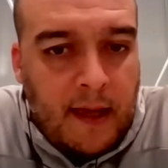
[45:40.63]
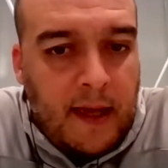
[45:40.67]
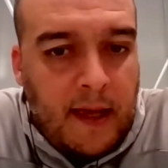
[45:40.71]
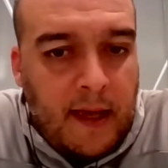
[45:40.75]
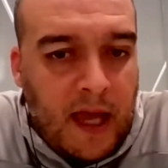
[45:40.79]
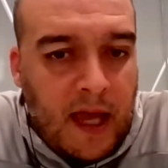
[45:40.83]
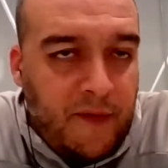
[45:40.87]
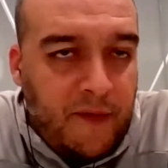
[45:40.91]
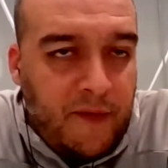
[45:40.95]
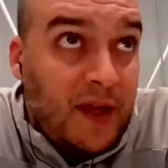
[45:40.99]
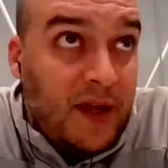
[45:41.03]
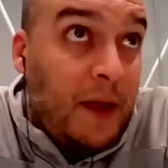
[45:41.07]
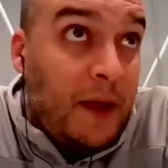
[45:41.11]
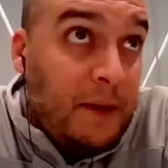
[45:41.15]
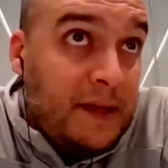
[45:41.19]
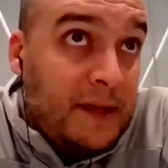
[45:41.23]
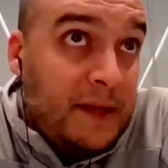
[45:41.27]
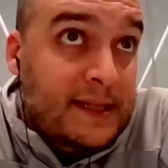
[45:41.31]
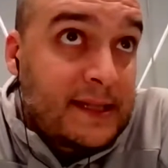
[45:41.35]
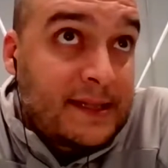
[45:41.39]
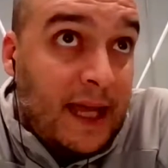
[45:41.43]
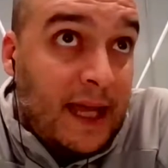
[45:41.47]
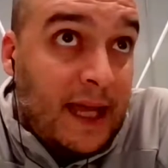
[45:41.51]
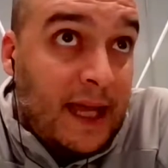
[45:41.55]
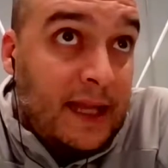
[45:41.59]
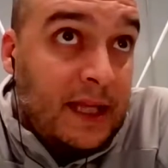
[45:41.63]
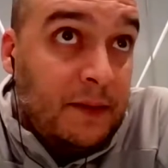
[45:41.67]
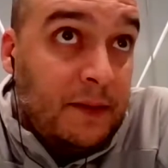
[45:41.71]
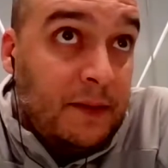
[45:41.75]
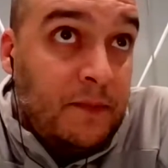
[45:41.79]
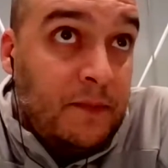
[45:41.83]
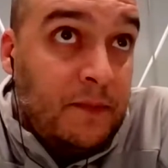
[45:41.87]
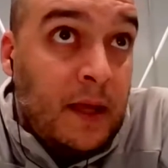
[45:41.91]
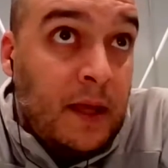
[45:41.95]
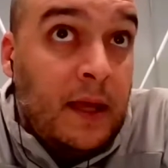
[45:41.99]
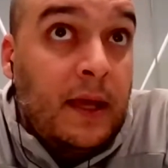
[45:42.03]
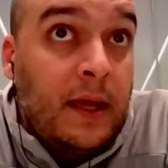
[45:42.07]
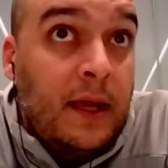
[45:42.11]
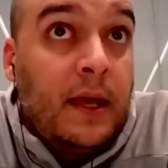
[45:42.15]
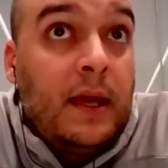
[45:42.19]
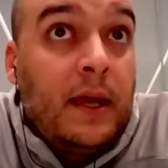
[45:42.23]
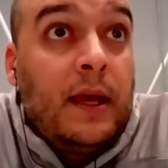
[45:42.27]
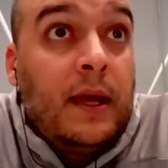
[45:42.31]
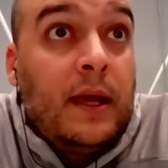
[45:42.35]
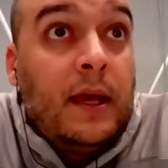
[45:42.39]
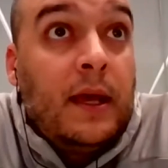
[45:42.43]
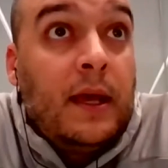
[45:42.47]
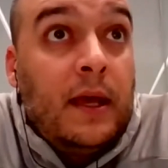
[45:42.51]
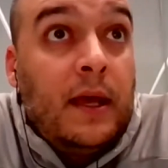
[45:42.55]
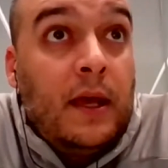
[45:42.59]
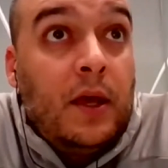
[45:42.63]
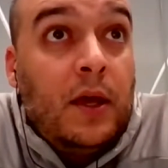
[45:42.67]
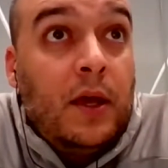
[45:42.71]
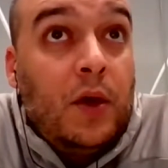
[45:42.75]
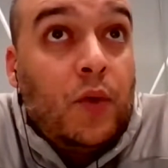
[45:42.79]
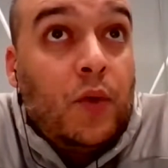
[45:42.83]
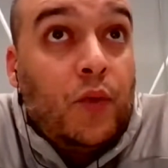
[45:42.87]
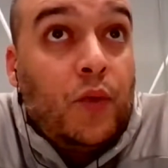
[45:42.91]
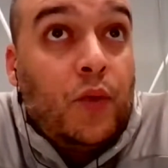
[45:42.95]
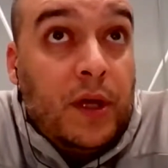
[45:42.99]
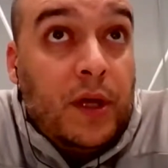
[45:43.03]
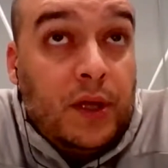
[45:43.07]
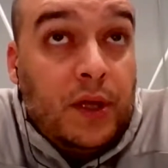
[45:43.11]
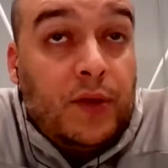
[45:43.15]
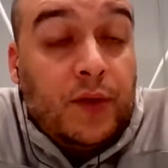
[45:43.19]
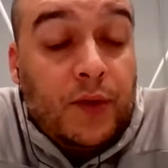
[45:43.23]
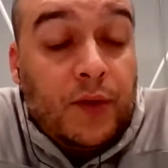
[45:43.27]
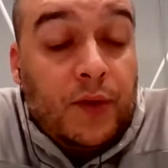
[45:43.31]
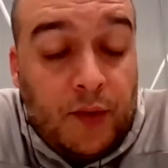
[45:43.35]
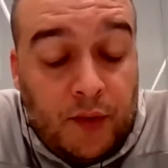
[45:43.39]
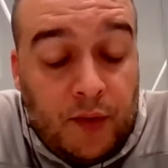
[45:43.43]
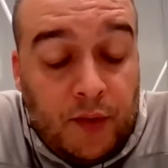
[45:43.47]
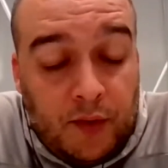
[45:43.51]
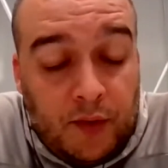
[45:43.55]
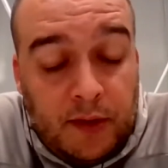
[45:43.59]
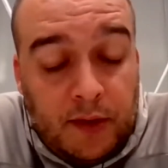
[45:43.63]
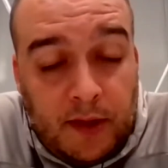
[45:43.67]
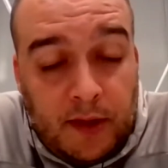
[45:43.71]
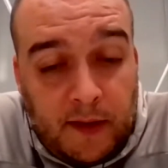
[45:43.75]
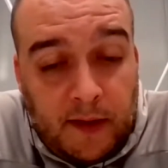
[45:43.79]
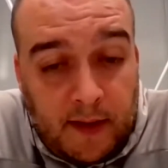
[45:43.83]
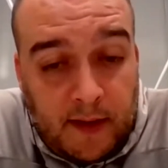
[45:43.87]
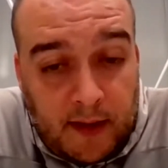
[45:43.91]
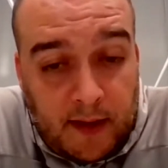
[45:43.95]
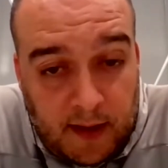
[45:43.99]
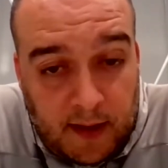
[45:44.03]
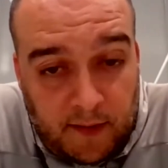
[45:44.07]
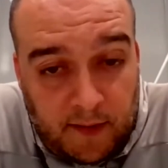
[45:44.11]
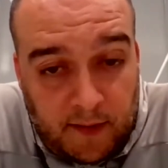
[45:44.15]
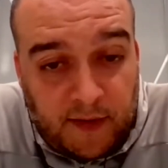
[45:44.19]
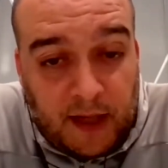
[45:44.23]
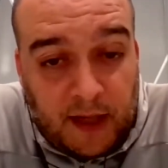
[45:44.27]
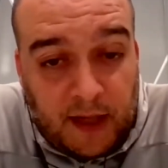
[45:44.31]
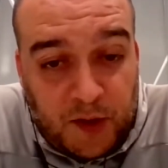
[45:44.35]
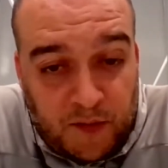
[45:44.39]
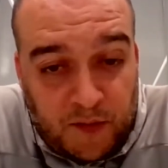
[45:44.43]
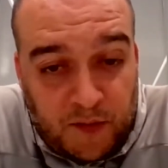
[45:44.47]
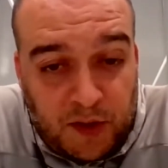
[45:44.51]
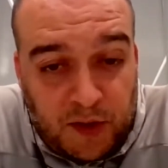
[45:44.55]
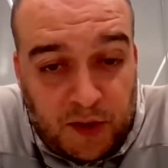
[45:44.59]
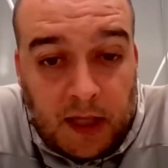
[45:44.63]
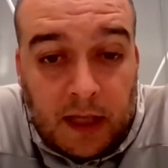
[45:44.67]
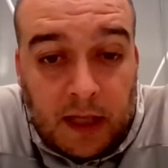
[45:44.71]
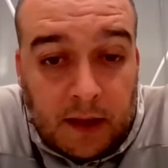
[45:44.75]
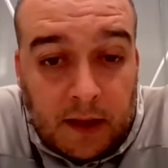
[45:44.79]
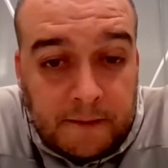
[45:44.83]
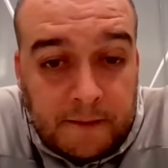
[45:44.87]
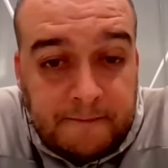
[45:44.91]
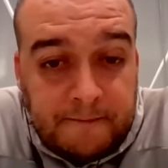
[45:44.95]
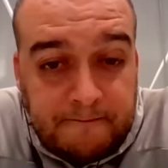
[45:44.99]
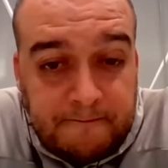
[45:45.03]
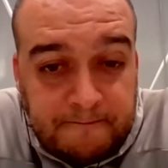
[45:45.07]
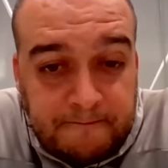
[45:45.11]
Every game in the stadium, we do the flight of the eagle.